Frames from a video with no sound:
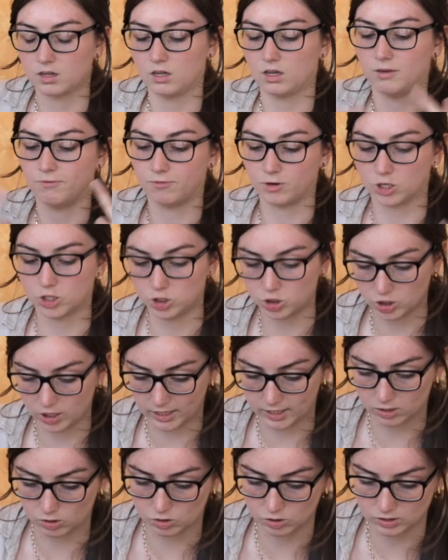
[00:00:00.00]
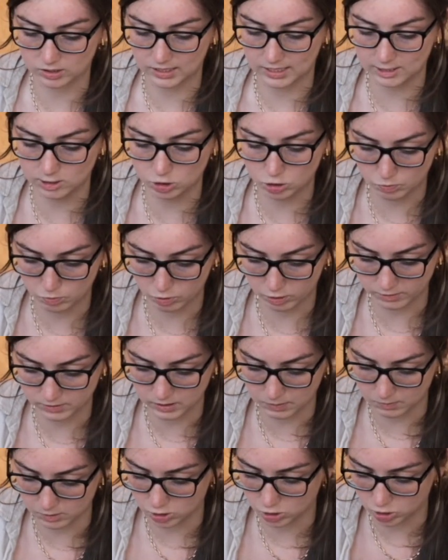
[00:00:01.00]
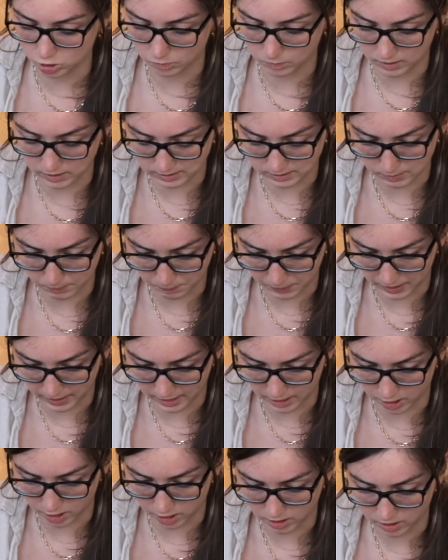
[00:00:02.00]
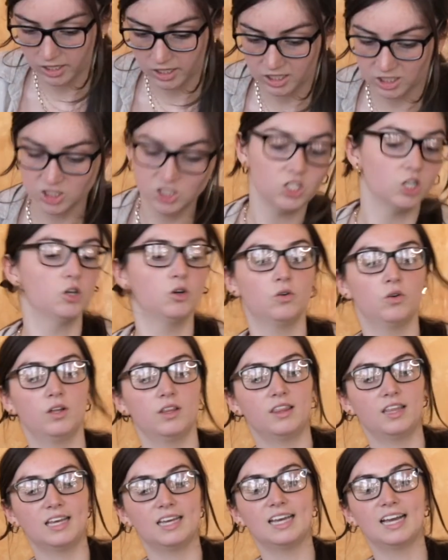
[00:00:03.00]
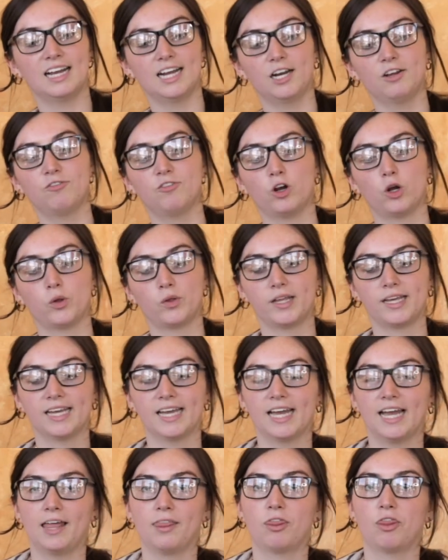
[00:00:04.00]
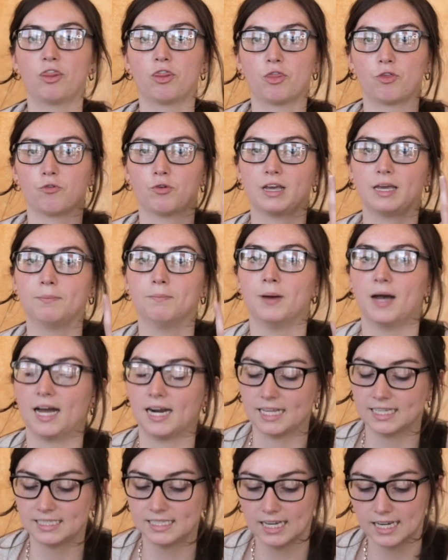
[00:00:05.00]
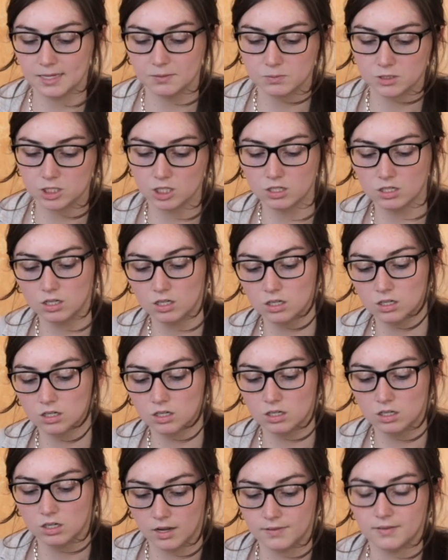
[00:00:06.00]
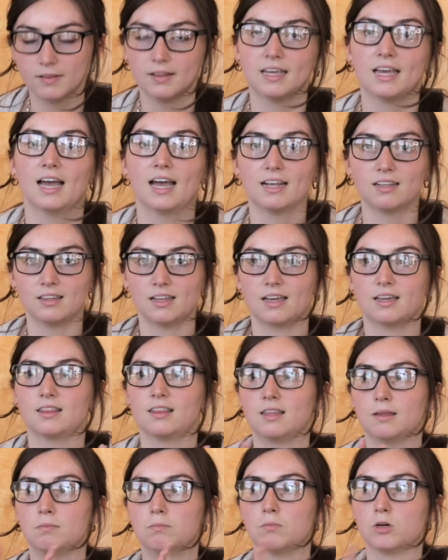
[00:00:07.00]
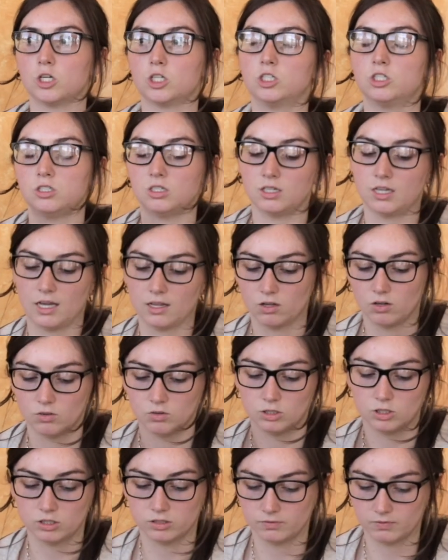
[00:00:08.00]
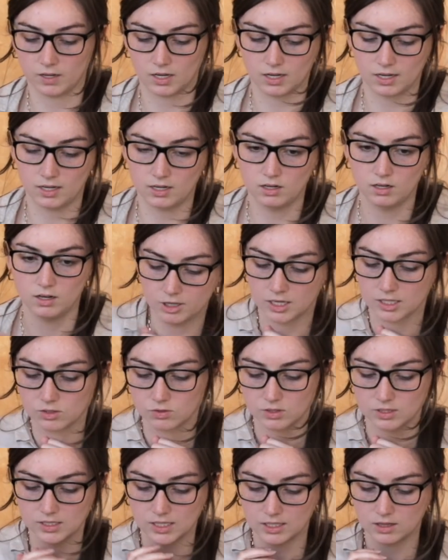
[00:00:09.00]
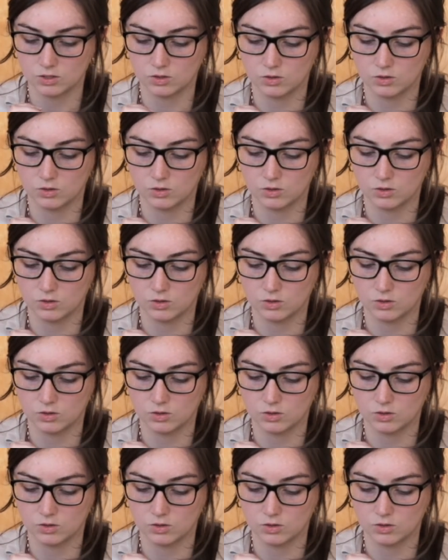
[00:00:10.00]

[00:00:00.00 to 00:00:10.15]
inverted triangles. Endomorphs, I'm assuming, is a pear. So they kind of only had 3 body types on here, and then they had like them merged together, which is fine. If you guys want to take the